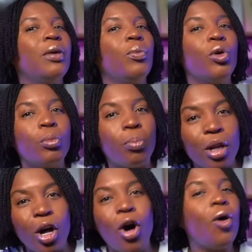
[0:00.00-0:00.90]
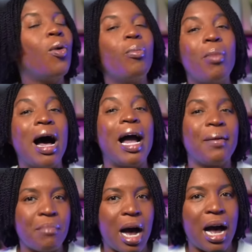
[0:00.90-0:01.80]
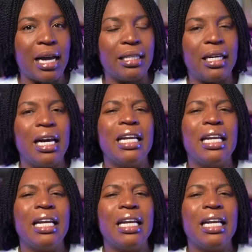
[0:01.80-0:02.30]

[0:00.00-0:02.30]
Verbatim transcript: would blow my mind.